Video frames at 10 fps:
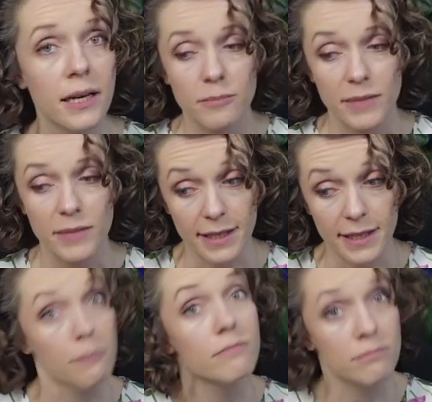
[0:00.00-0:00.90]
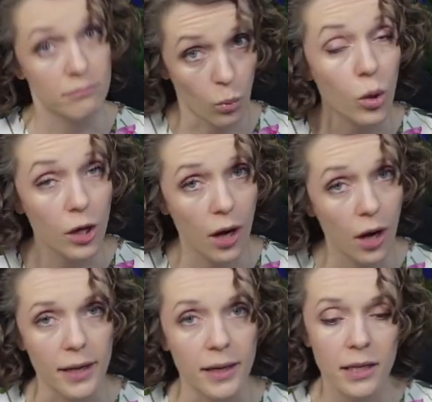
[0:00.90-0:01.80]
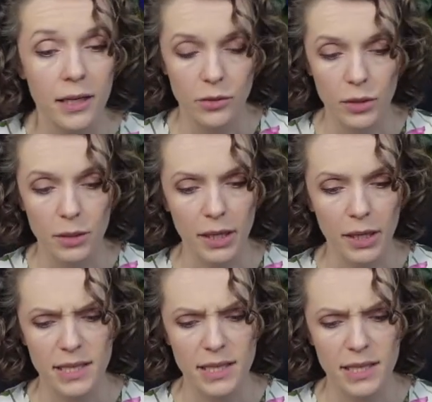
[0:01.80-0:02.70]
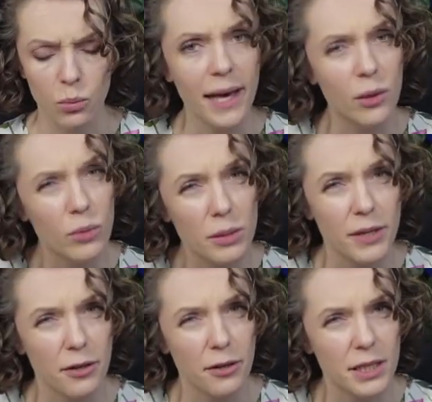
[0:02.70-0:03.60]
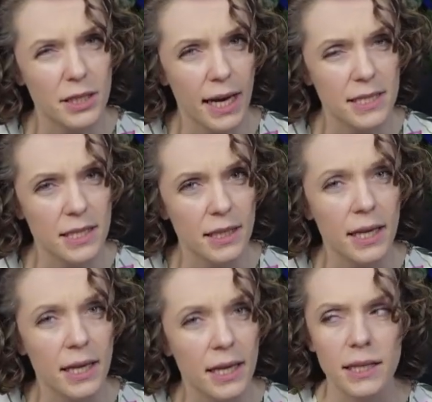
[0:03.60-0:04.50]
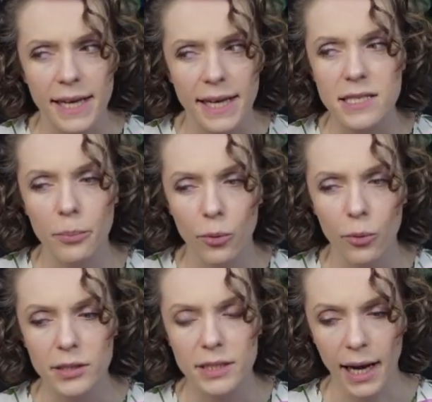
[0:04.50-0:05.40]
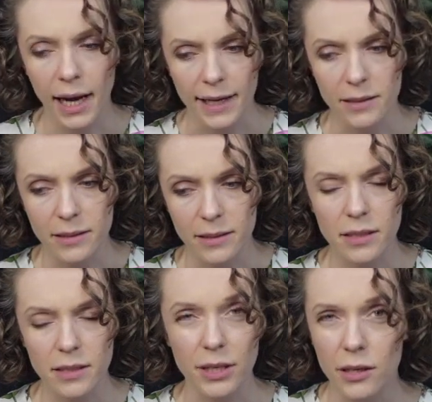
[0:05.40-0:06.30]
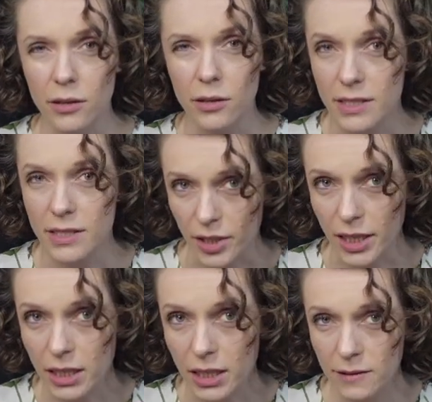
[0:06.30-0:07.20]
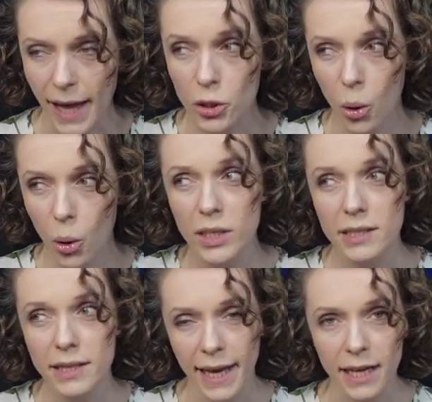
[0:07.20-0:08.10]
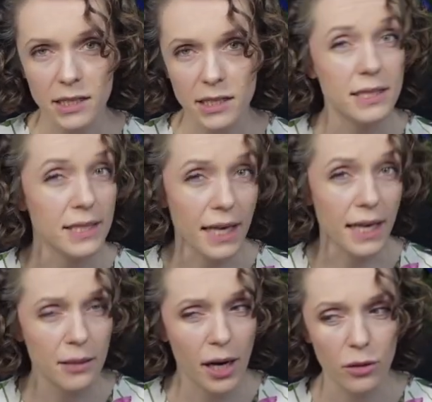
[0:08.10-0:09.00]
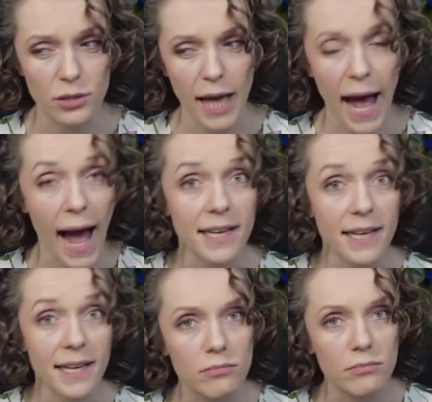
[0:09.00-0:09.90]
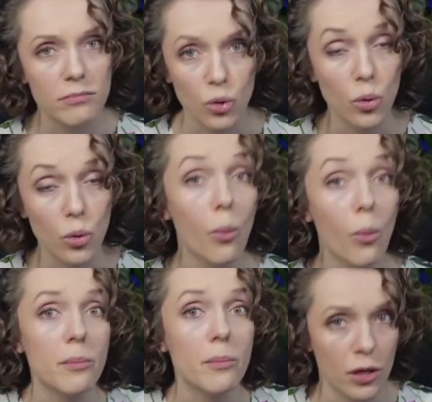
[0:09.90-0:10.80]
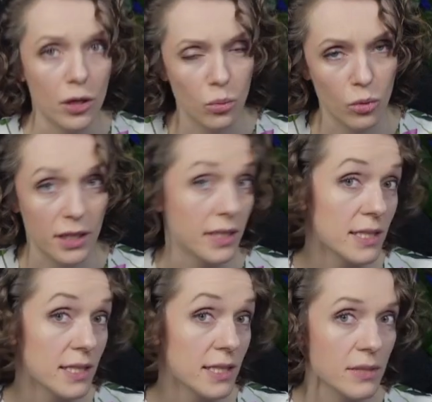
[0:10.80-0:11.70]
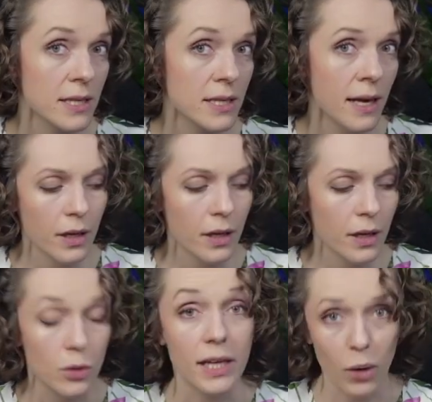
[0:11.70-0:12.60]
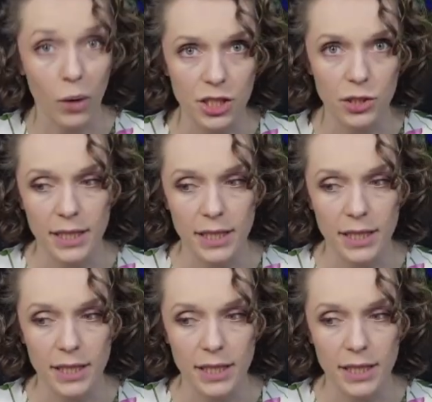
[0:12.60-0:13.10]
that they work on. So it means that why are we prioritizing less important items at the beginning of the sprint and only later think about adding new, more important work, it seems? So the question